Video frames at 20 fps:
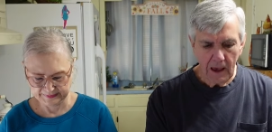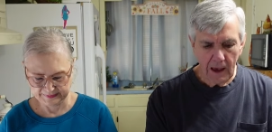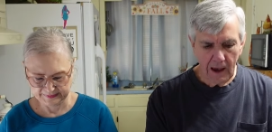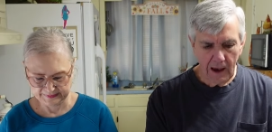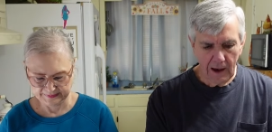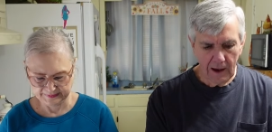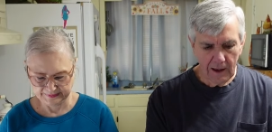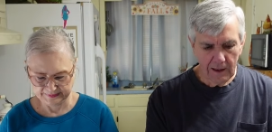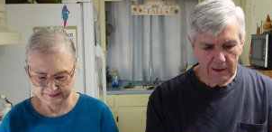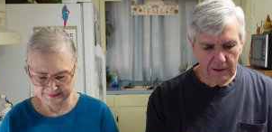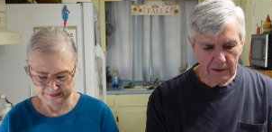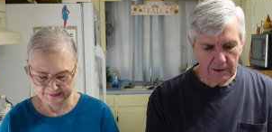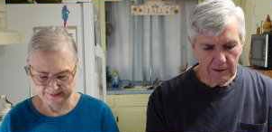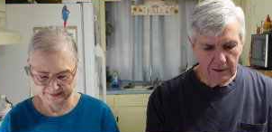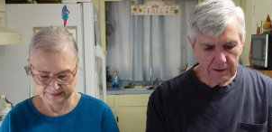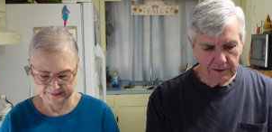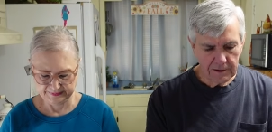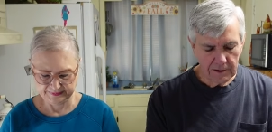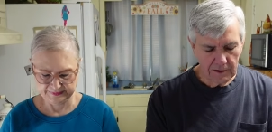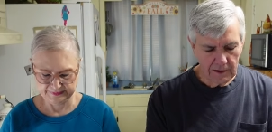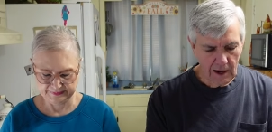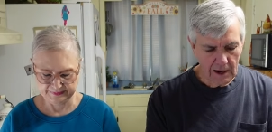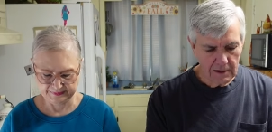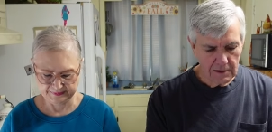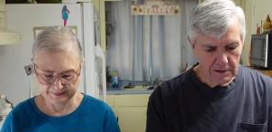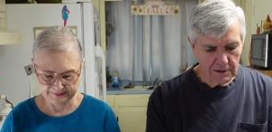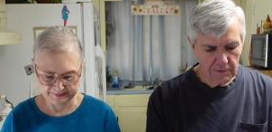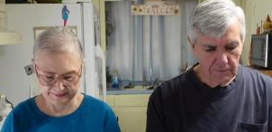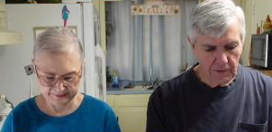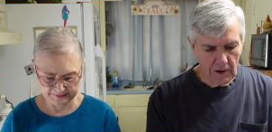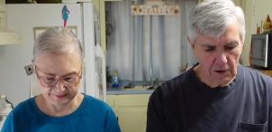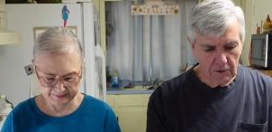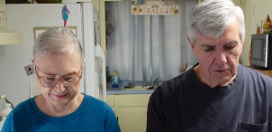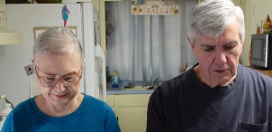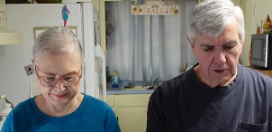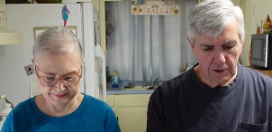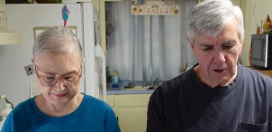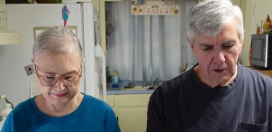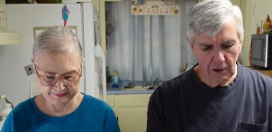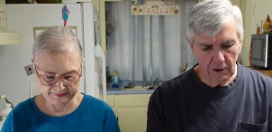Speaker 1: And today's
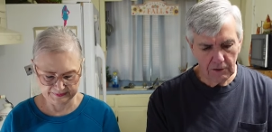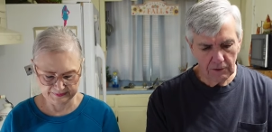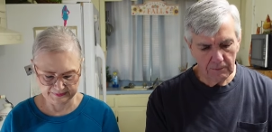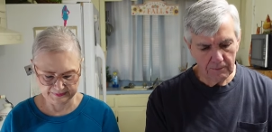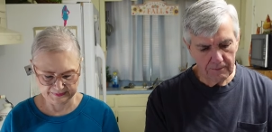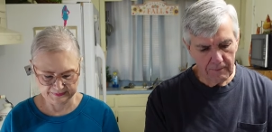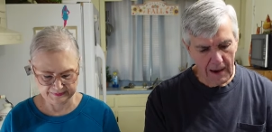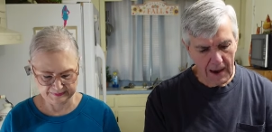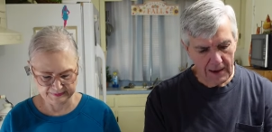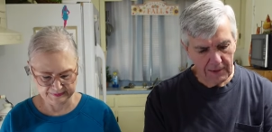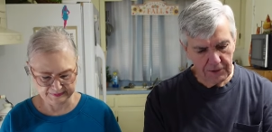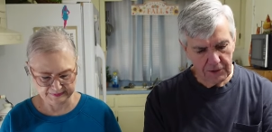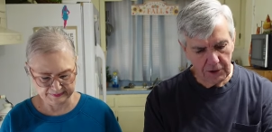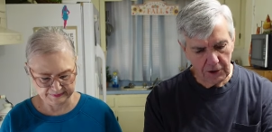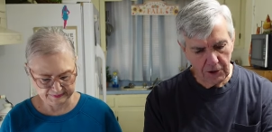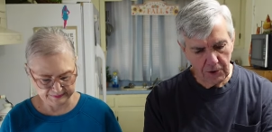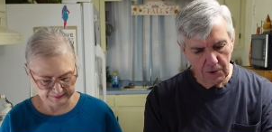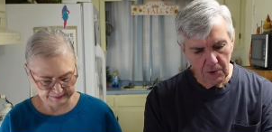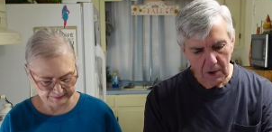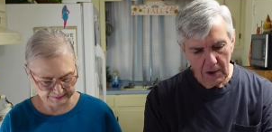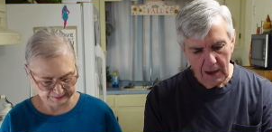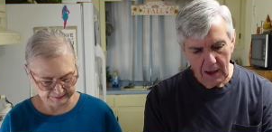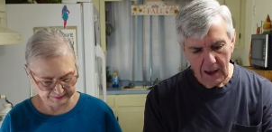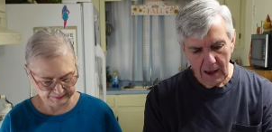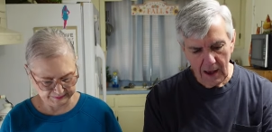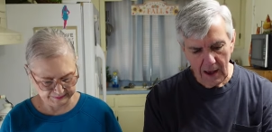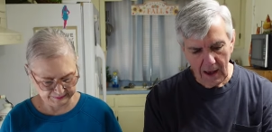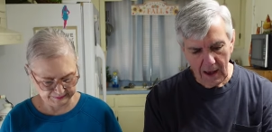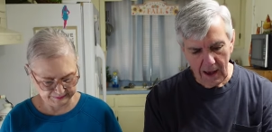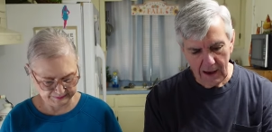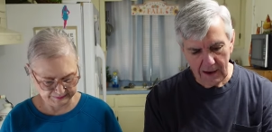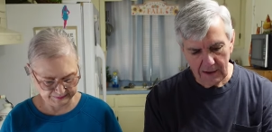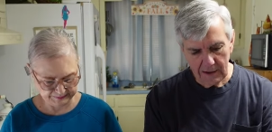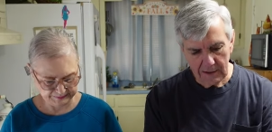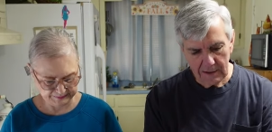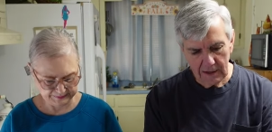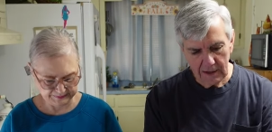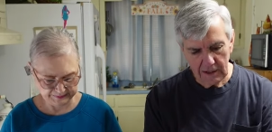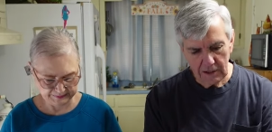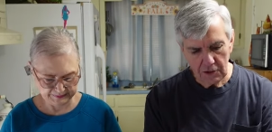devotion of Matthew
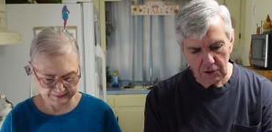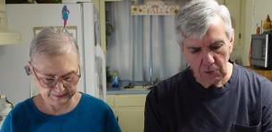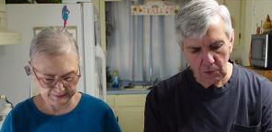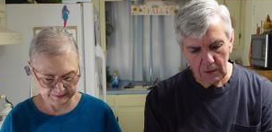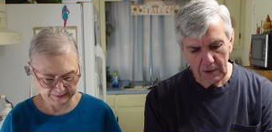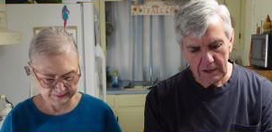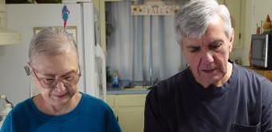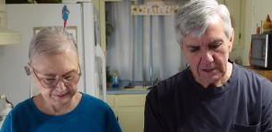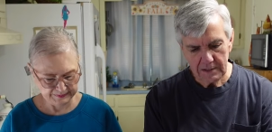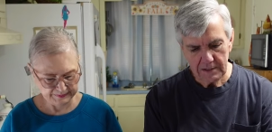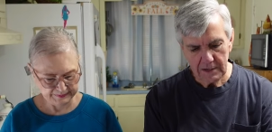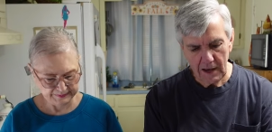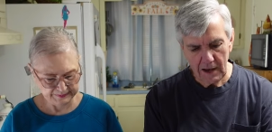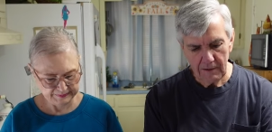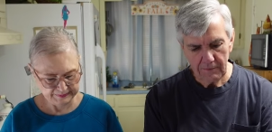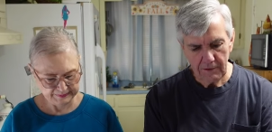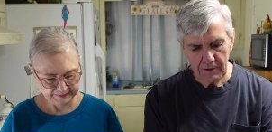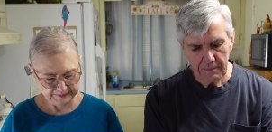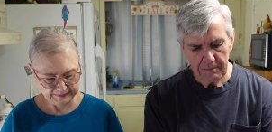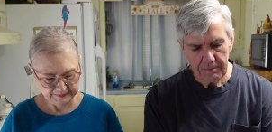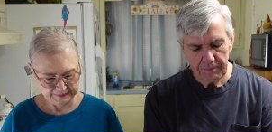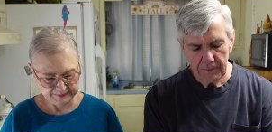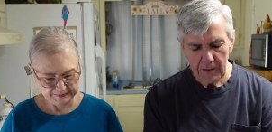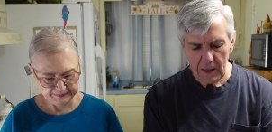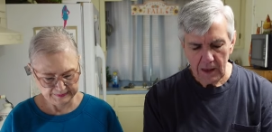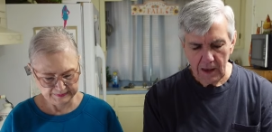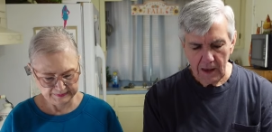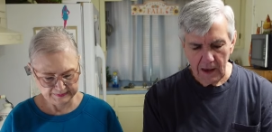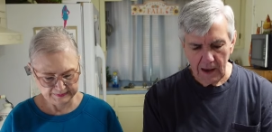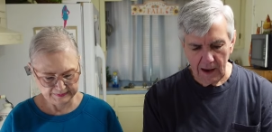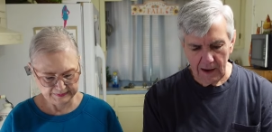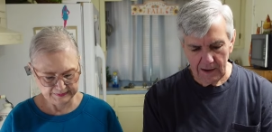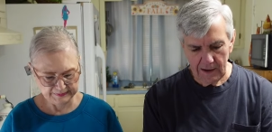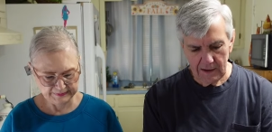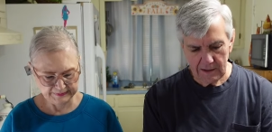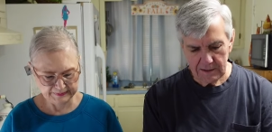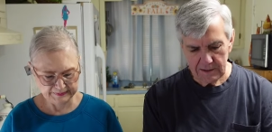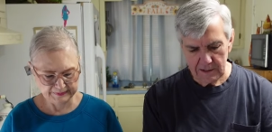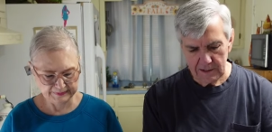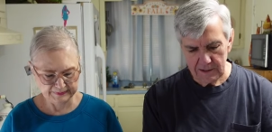18 27, and
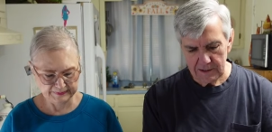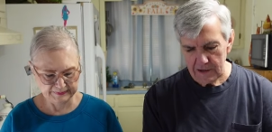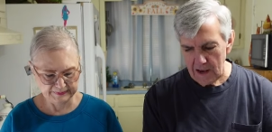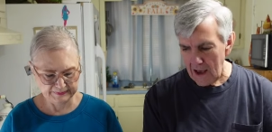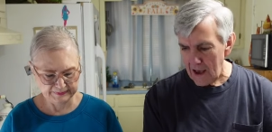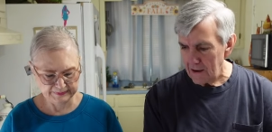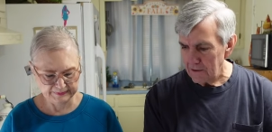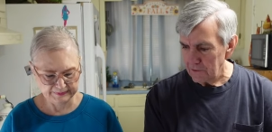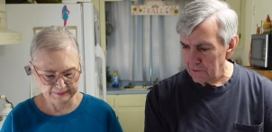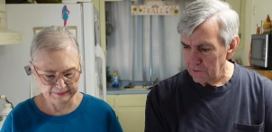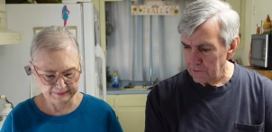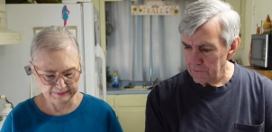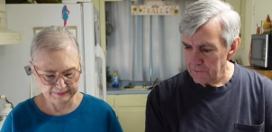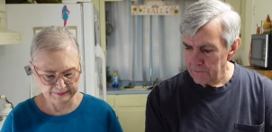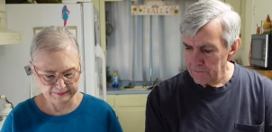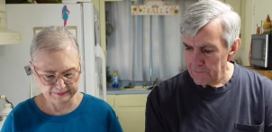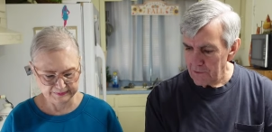it's entitled